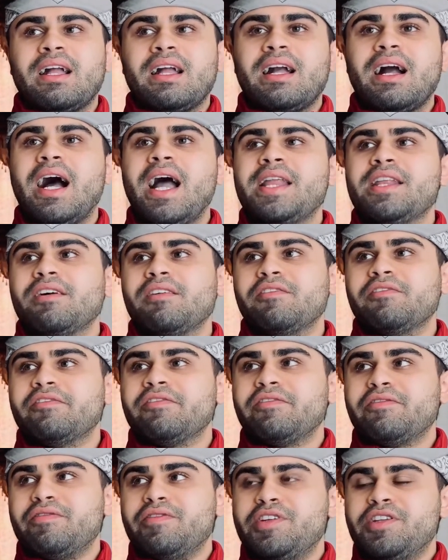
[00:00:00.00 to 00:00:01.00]
kind of,
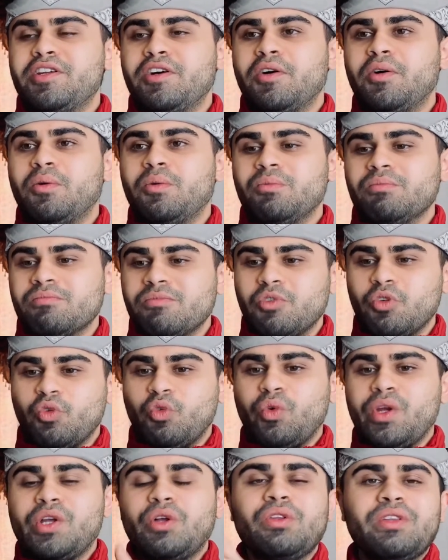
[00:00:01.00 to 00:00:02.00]
you know,
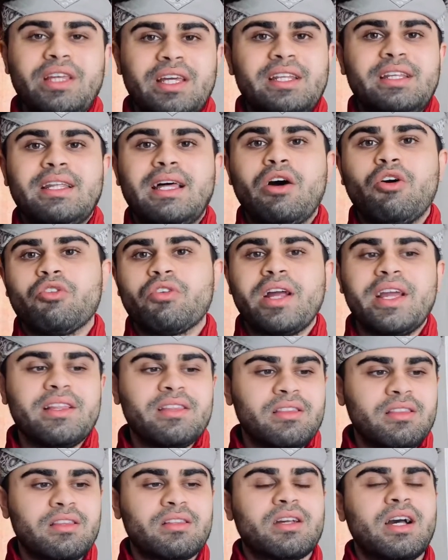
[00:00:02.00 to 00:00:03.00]
reeled in now,
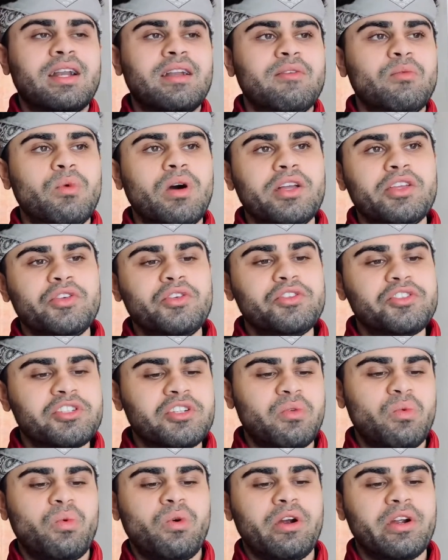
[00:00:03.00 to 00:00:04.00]
right? Kind of what used
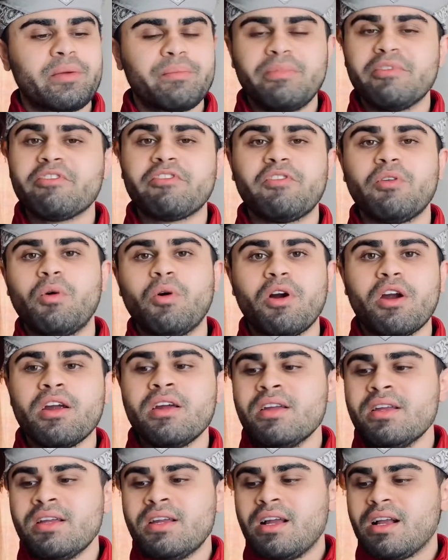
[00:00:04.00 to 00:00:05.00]
to work
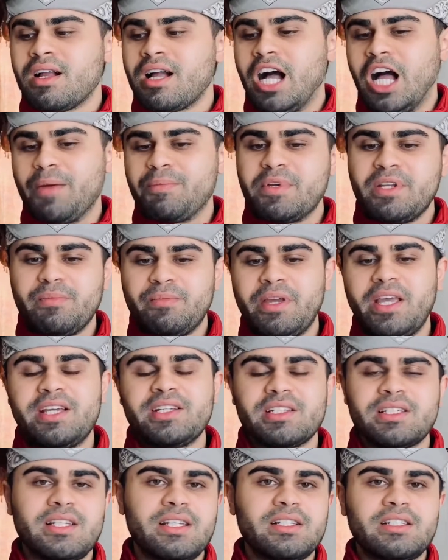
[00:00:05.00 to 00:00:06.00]
before, copying,
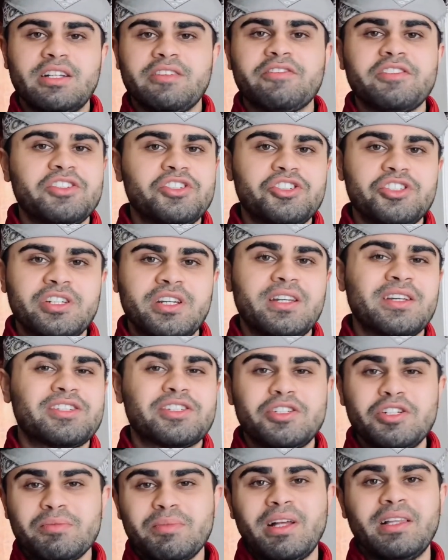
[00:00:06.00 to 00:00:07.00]
pasting different shit,
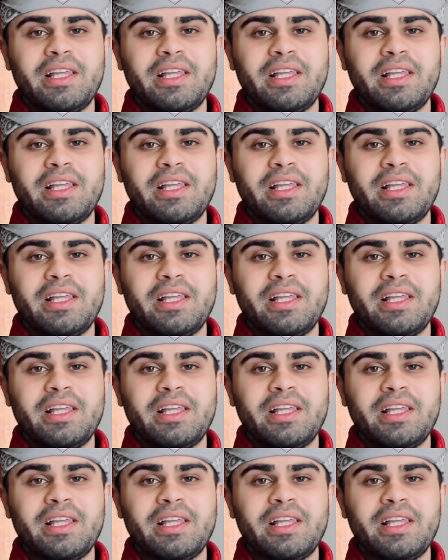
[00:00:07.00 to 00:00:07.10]
excuse my